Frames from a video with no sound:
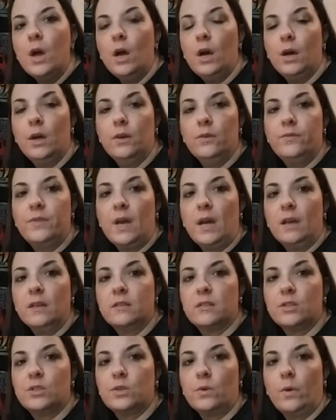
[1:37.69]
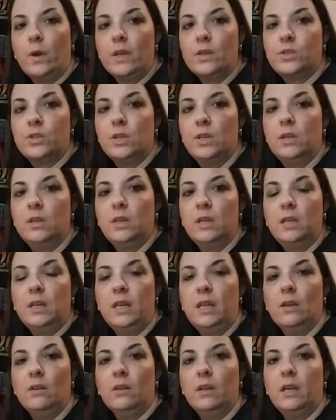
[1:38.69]
of that situation and
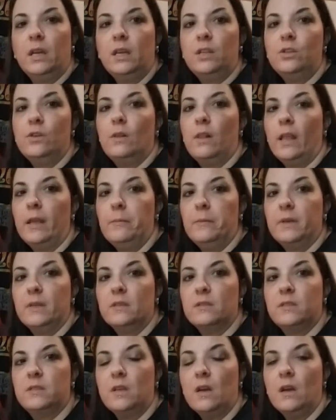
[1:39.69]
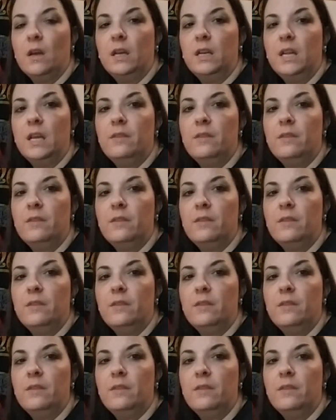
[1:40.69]
heal it, and you claim it as done.